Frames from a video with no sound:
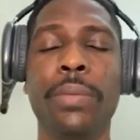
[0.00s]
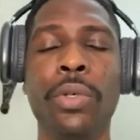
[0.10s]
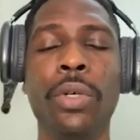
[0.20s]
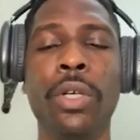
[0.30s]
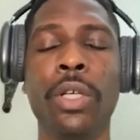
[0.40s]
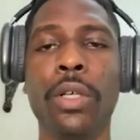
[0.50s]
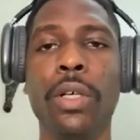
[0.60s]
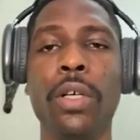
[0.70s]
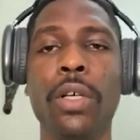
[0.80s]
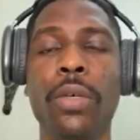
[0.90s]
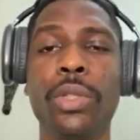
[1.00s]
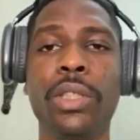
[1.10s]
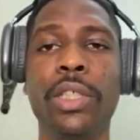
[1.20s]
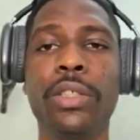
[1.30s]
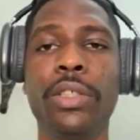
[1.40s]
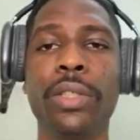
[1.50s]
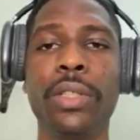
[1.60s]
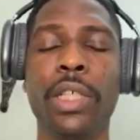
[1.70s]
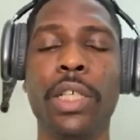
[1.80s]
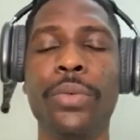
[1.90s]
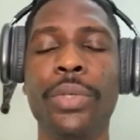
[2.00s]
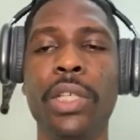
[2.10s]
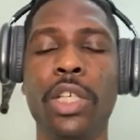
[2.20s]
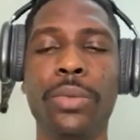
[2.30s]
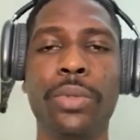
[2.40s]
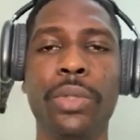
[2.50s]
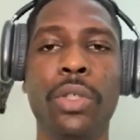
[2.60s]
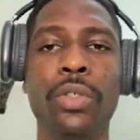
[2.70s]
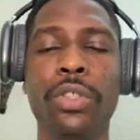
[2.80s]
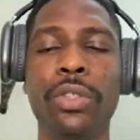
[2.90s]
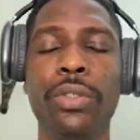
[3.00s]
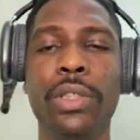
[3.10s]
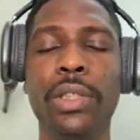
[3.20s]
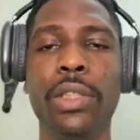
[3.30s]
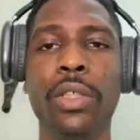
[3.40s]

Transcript: But with the central data, it really helps with continuity of